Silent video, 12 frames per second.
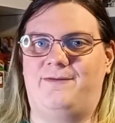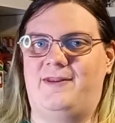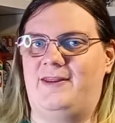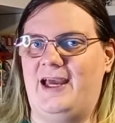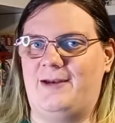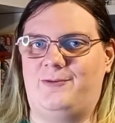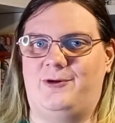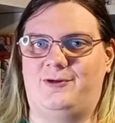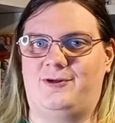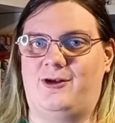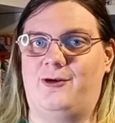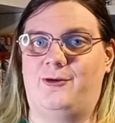that one
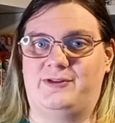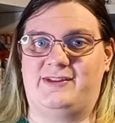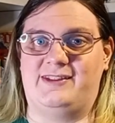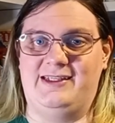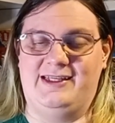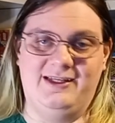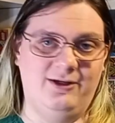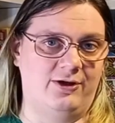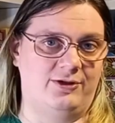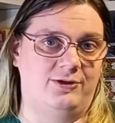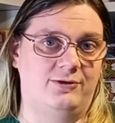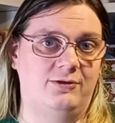closes in on
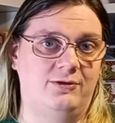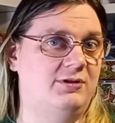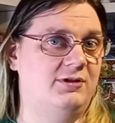you.